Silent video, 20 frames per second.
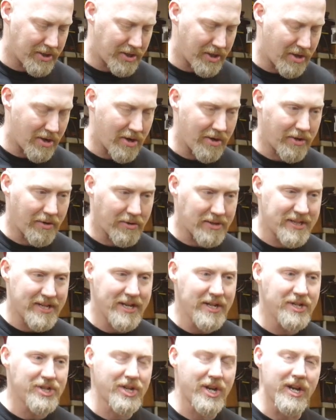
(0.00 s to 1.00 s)
here, the
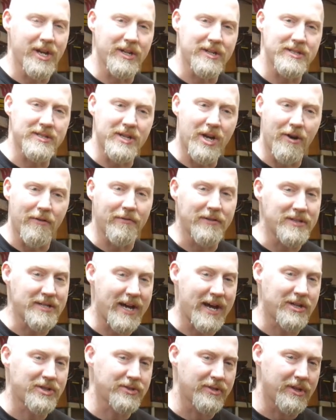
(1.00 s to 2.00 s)
TJ itself is
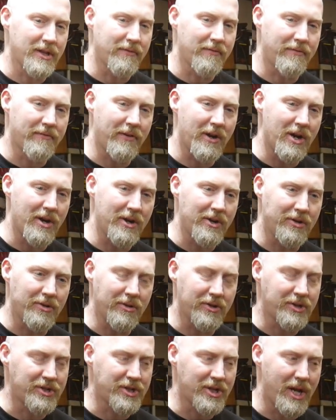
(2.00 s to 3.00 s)
actually in very
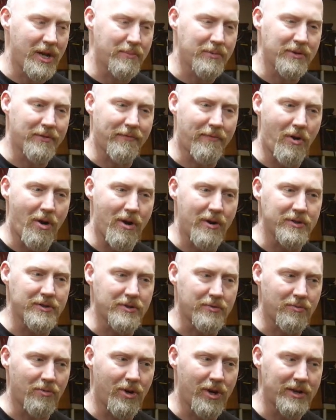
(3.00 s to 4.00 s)
good shape as far
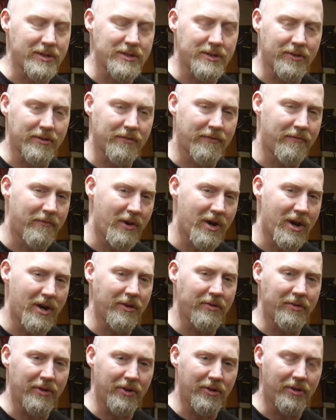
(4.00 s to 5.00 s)
as rust. There's
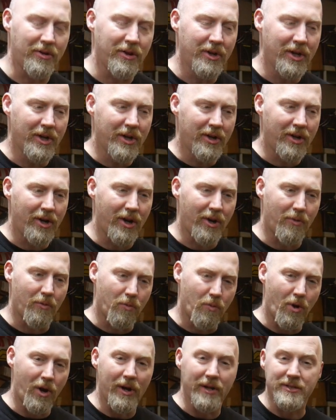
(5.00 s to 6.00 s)
very little
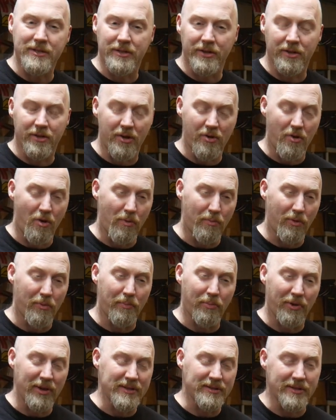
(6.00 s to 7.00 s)
rust in normal
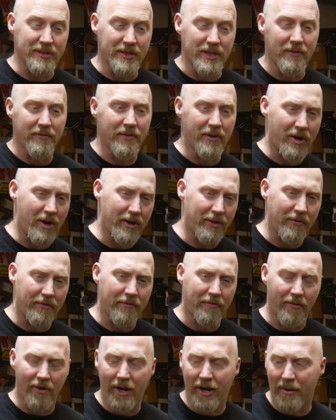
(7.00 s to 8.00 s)
places, even on the
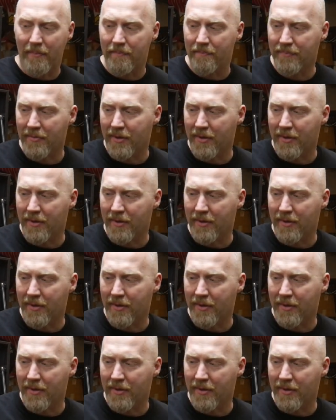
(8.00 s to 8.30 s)
frame.